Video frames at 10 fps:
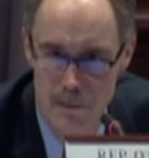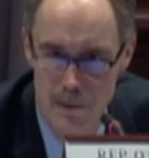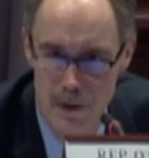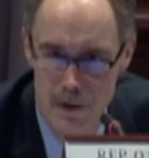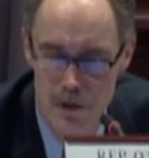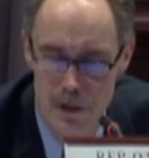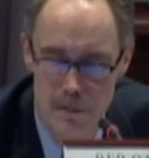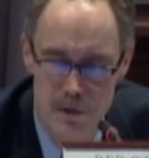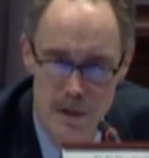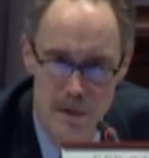leadership
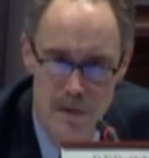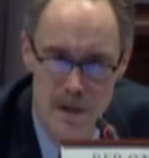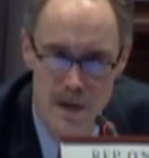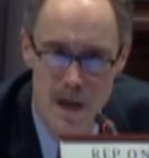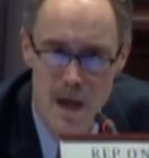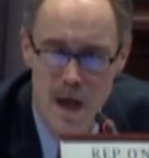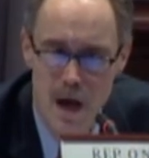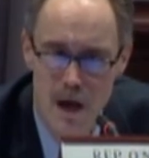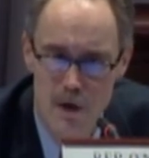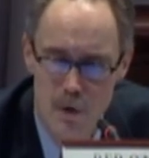or something like that.
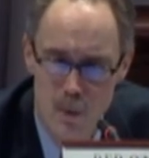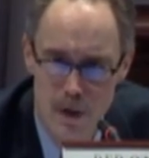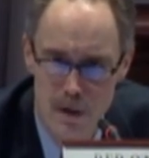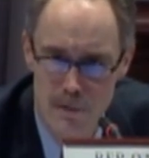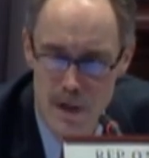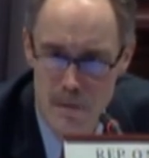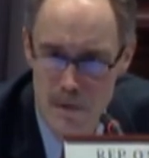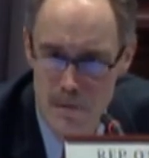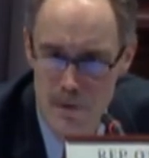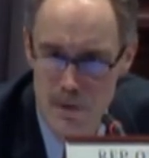Are you aware of any
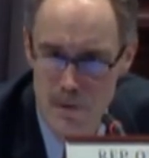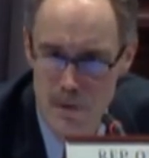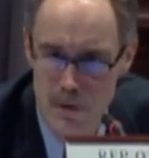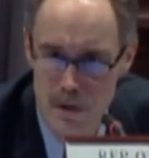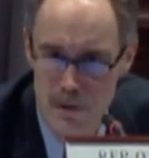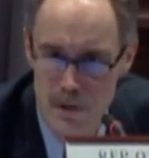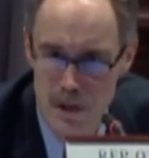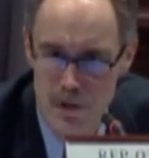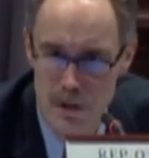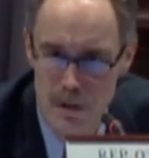members of your
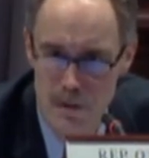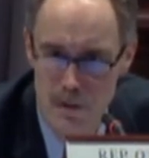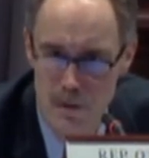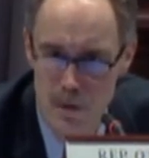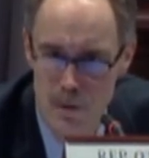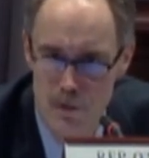organization who